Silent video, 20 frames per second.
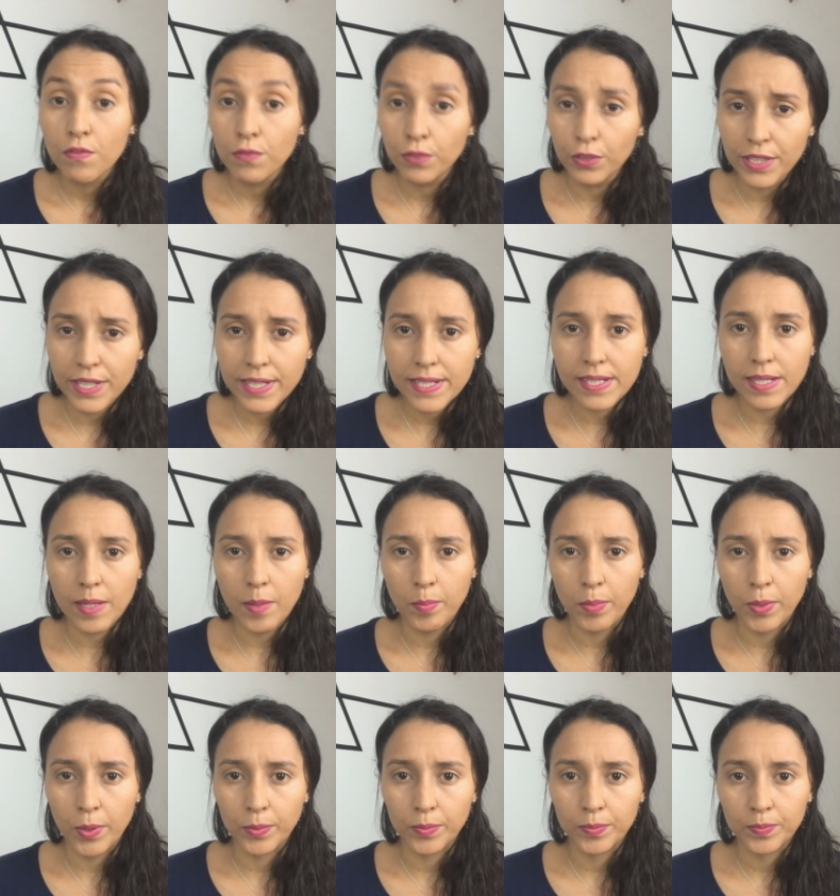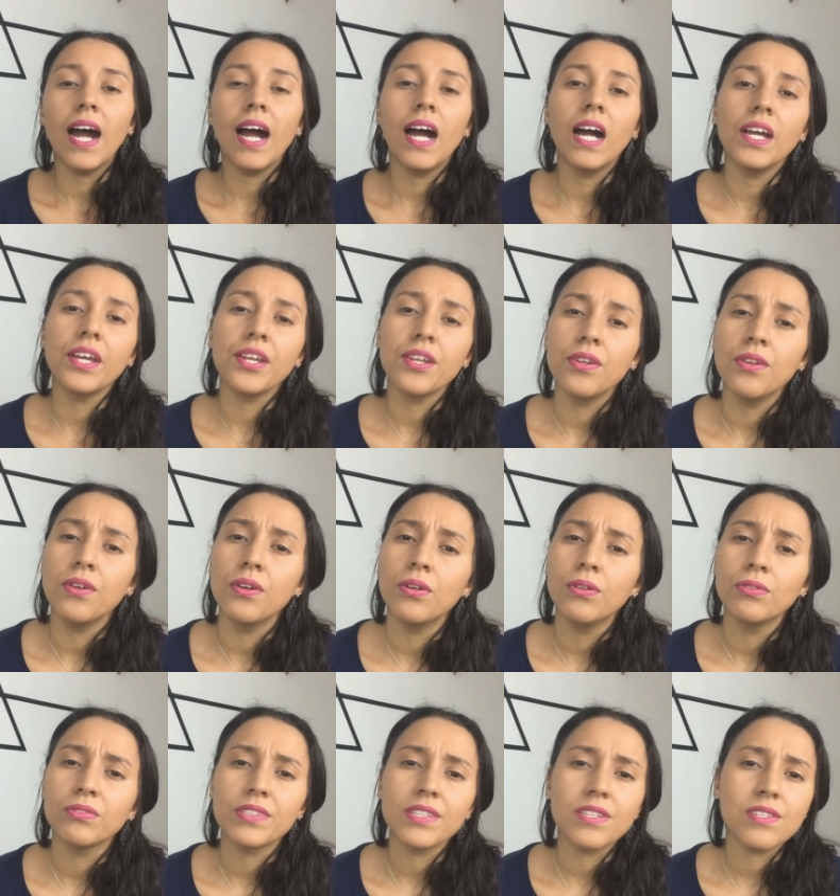For example, I
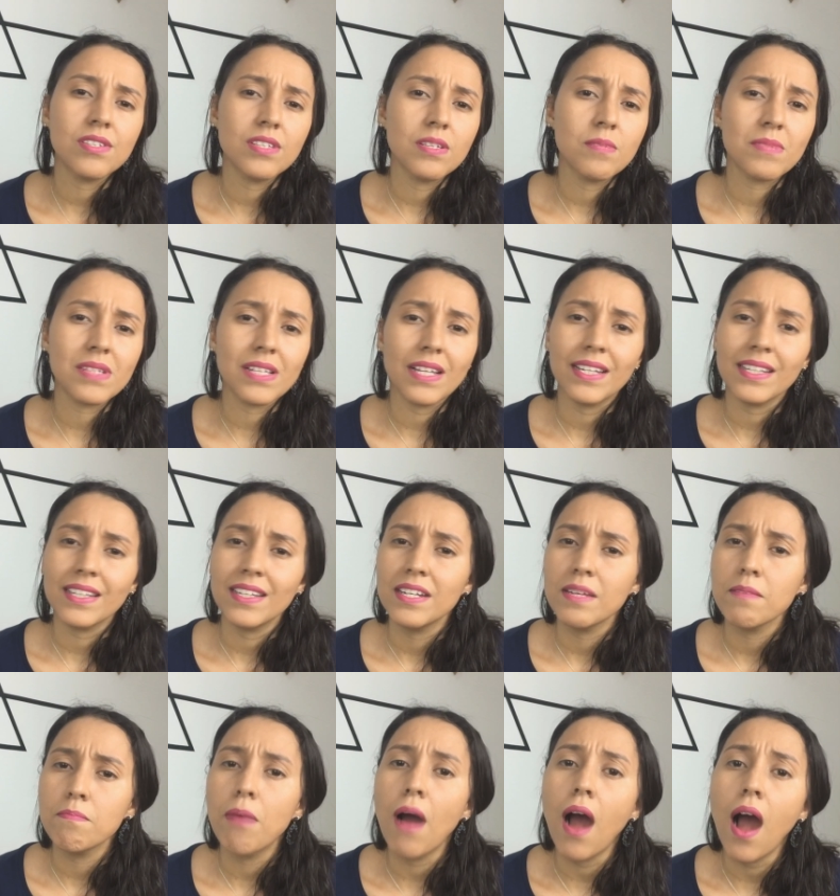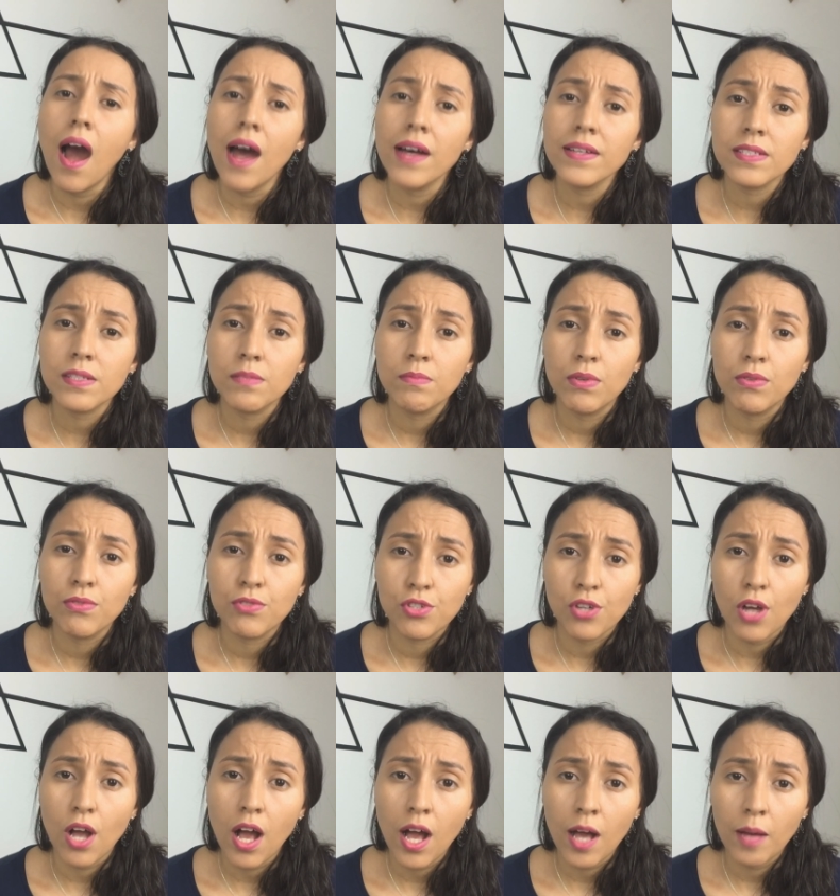know this seems like an impossible
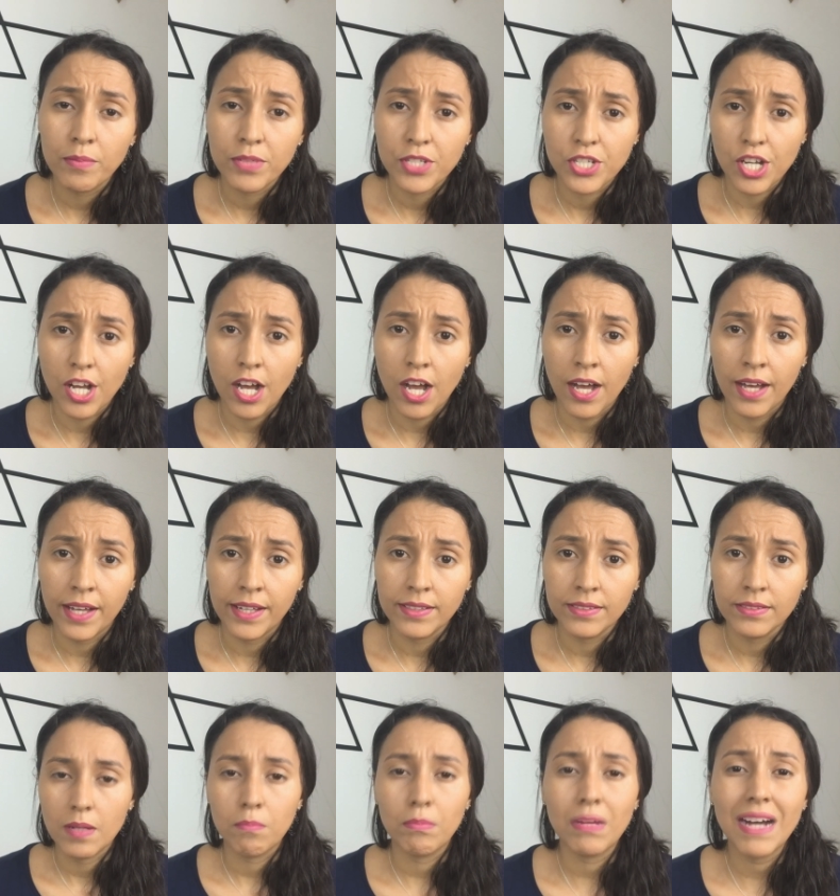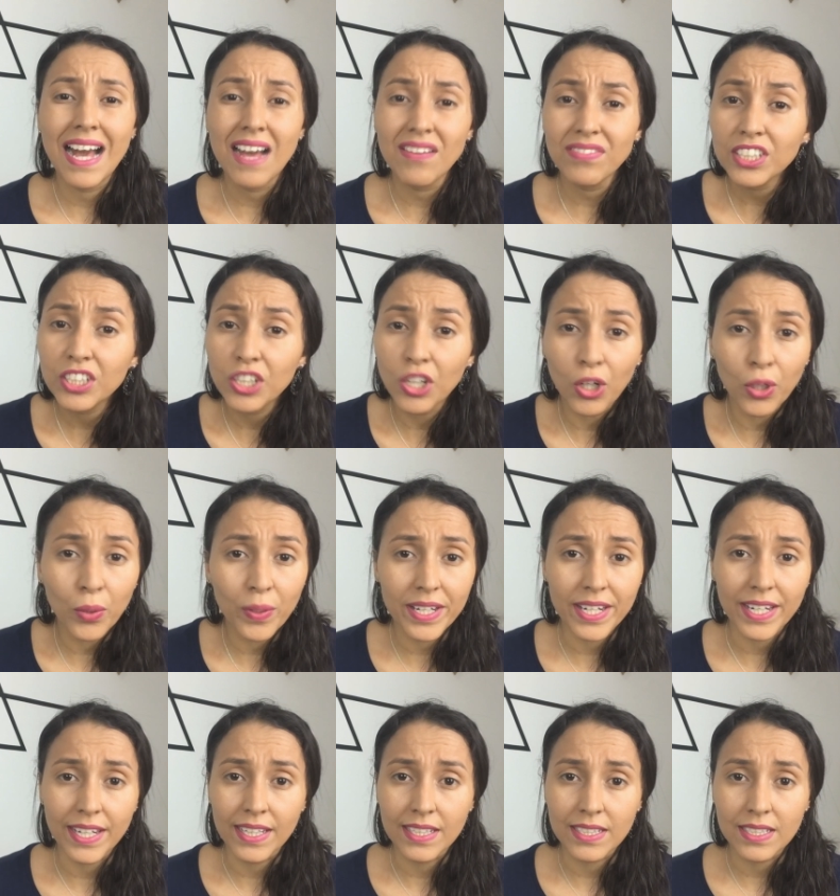job, John, but have a go
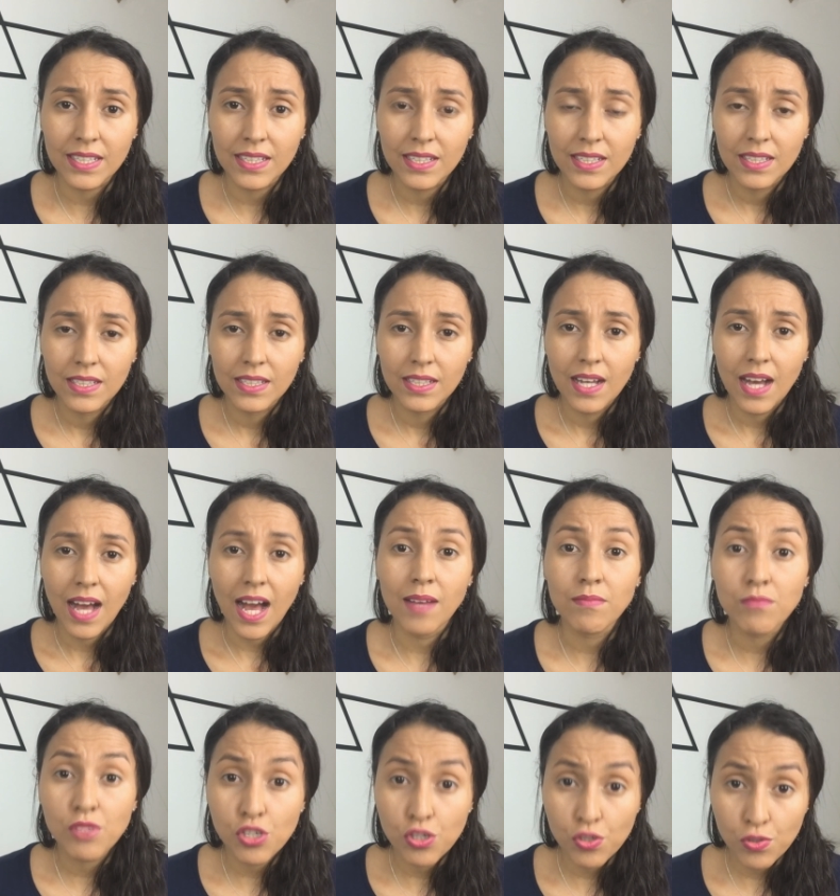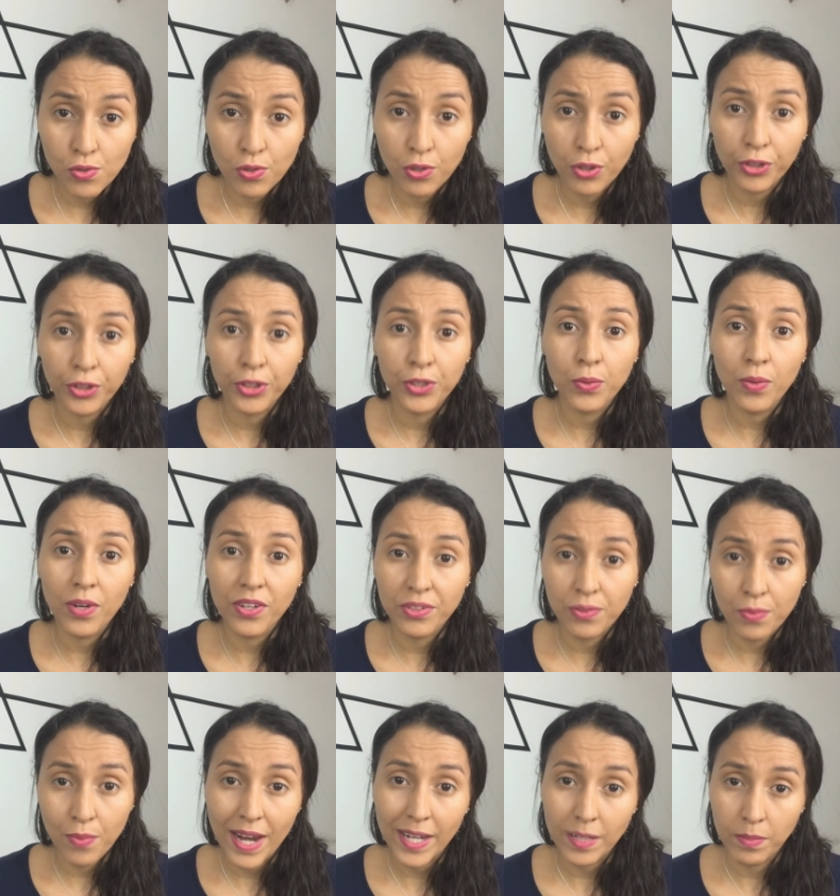at it. I'm sure you are
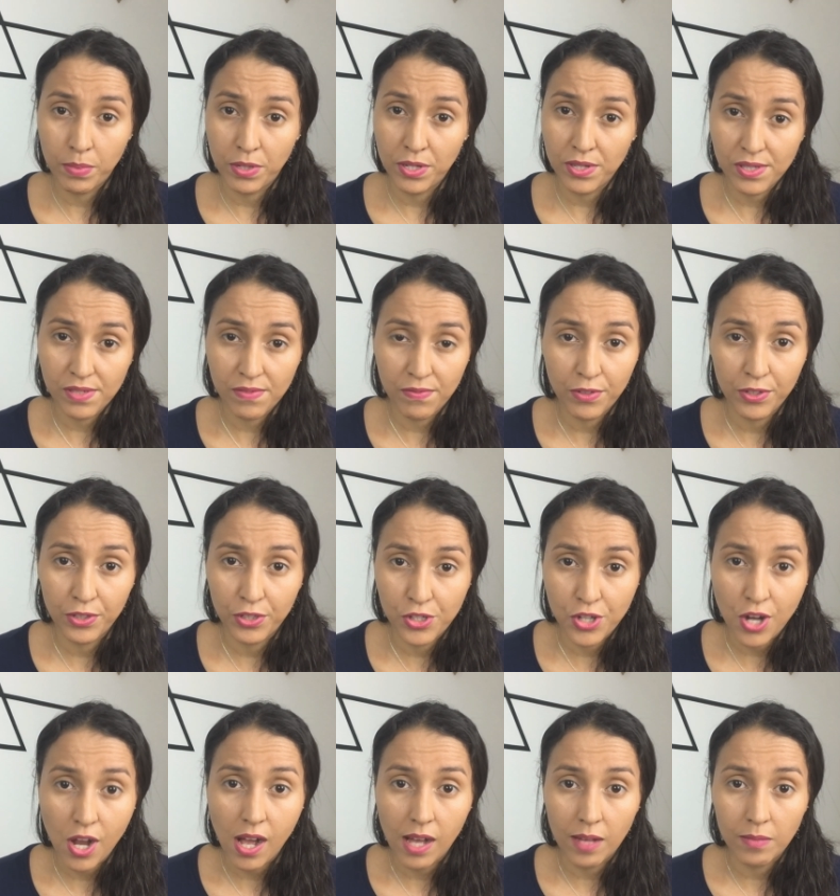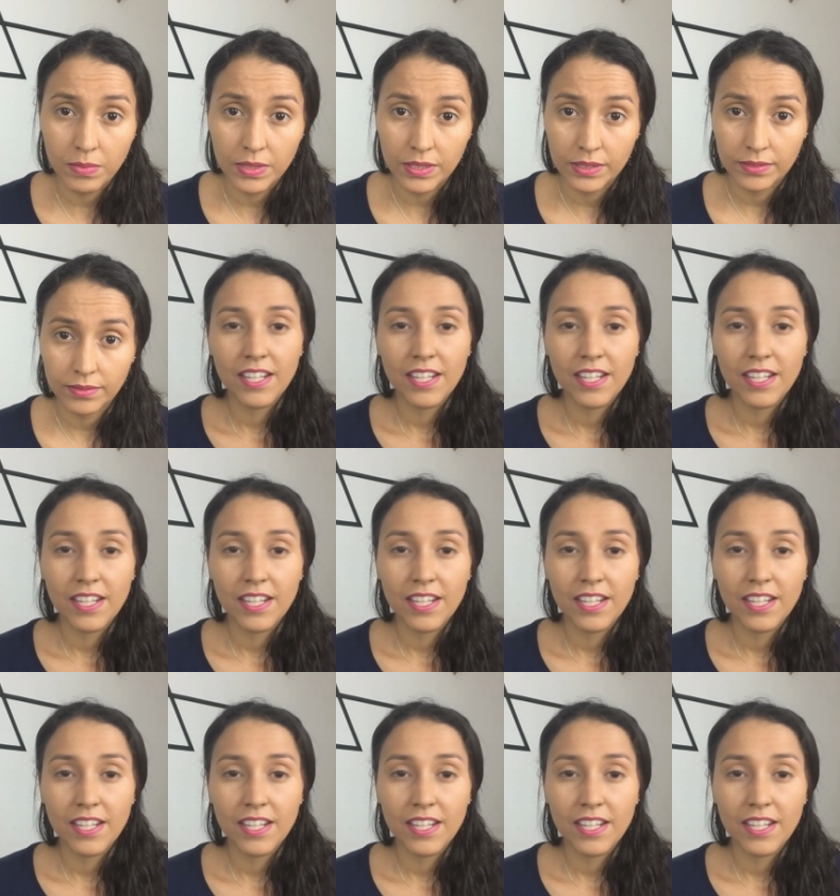the right person for the job.